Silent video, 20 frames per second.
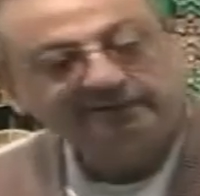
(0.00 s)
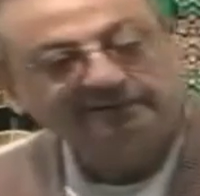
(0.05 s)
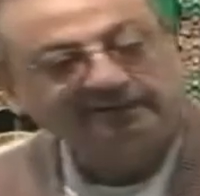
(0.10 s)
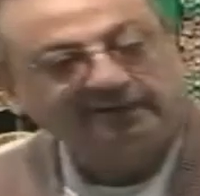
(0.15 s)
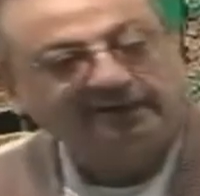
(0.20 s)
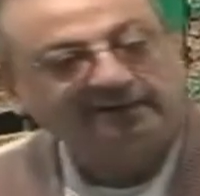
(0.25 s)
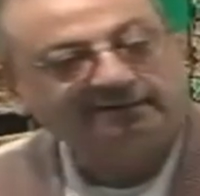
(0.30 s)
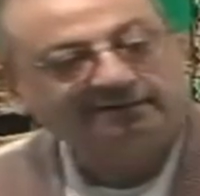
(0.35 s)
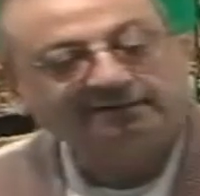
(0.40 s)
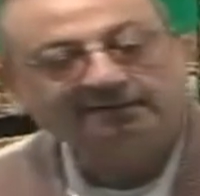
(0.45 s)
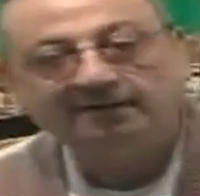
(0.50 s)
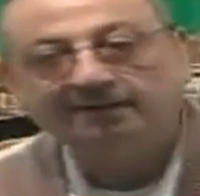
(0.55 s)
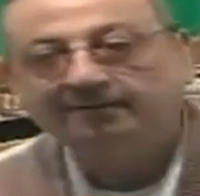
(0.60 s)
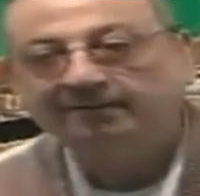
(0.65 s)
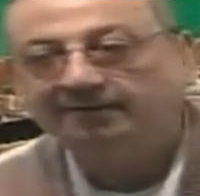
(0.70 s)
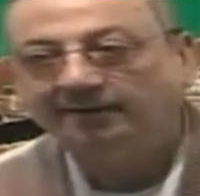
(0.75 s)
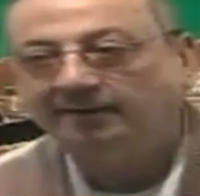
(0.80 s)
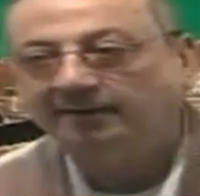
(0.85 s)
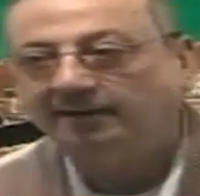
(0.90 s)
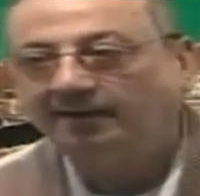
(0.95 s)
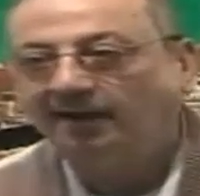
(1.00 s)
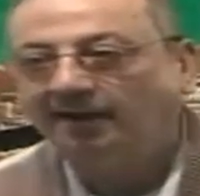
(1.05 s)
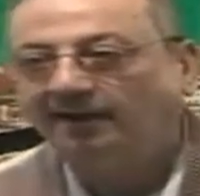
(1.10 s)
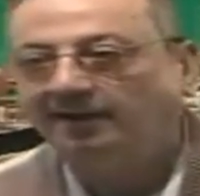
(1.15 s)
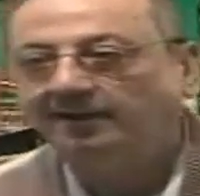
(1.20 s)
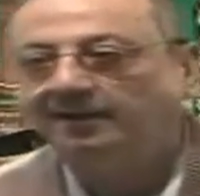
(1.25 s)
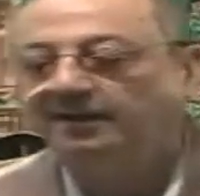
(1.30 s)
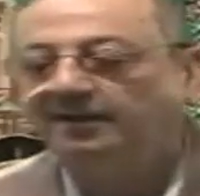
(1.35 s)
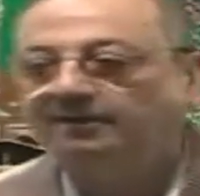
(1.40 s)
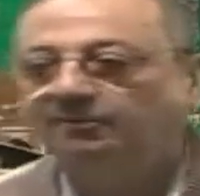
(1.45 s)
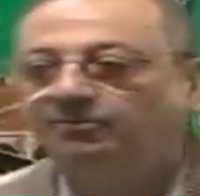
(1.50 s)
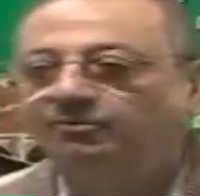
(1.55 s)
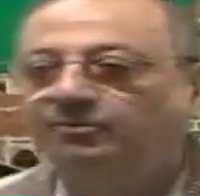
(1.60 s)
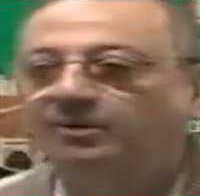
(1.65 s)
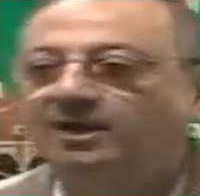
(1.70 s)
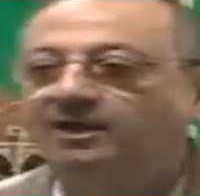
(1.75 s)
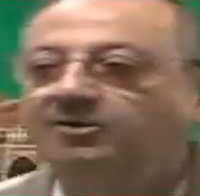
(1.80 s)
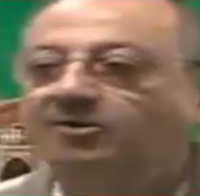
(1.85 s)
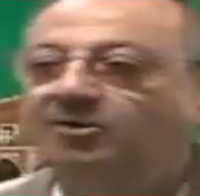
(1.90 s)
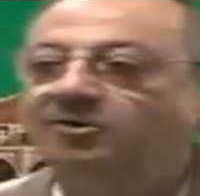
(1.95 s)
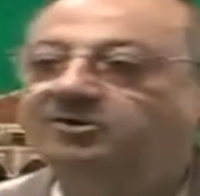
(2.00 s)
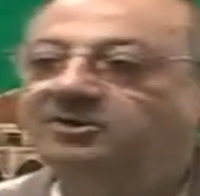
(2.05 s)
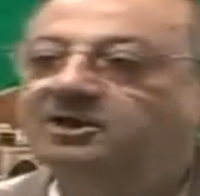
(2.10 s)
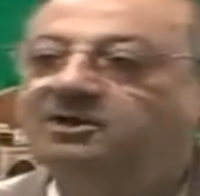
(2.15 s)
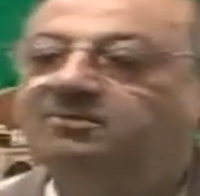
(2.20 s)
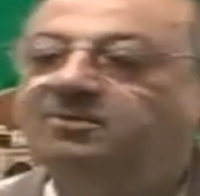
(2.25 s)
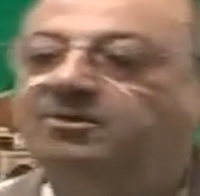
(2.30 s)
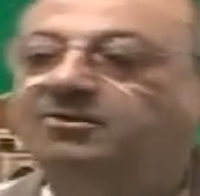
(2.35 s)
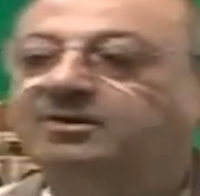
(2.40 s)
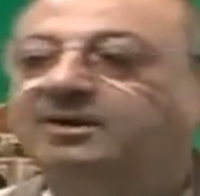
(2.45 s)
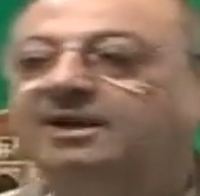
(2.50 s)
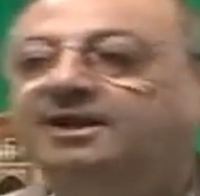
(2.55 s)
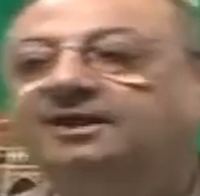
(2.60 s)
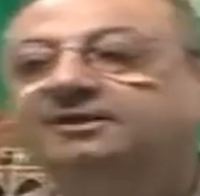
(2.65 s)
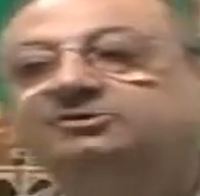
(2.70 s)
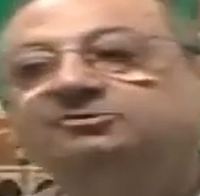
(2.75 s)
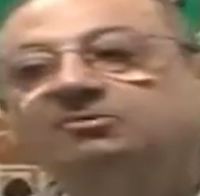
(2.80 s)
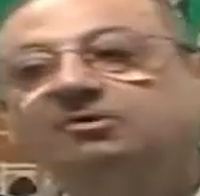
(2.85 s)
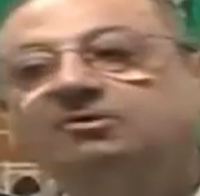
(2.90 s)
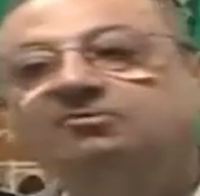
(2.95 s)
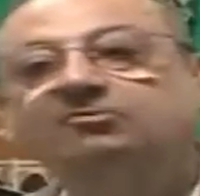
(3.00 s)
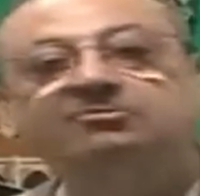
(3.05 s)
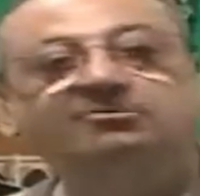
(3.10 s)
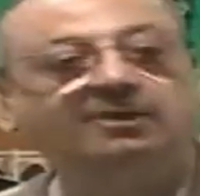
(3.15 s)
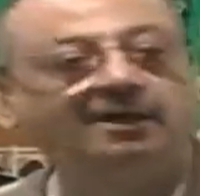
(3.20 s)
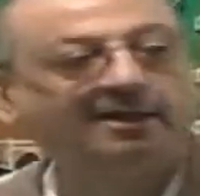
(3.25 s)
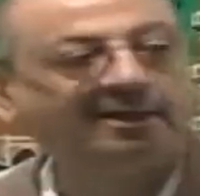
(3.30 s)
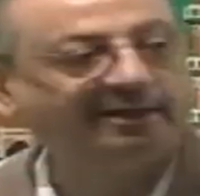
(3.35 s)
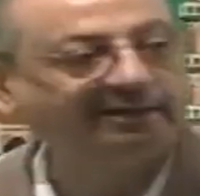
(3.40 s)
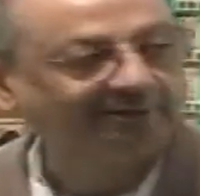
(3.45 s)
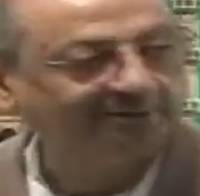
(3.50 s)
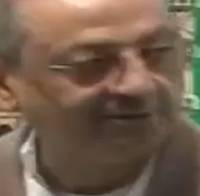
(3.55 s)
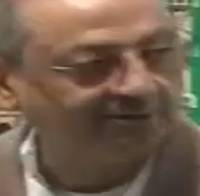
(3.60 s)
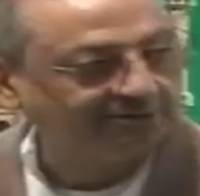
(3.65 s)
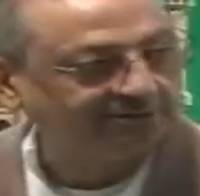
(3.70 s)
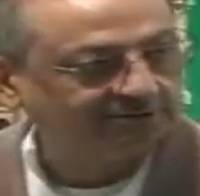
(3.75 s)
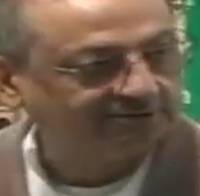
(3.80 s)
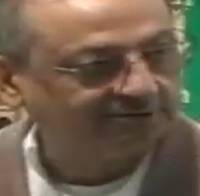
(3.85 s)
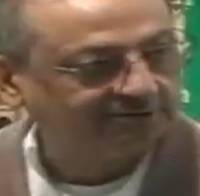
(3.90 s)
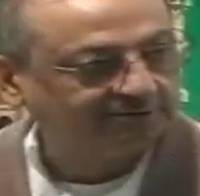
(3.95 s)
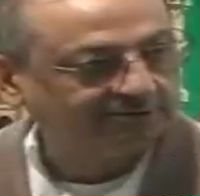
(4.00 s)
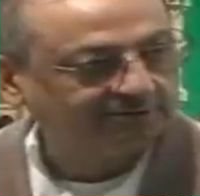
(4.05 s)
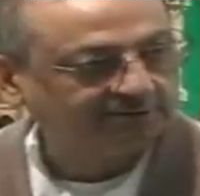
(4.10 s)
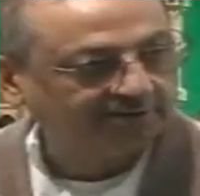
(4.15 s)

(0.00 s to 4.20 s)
that we are talking about Allah subhanahu wa ta'ala in this.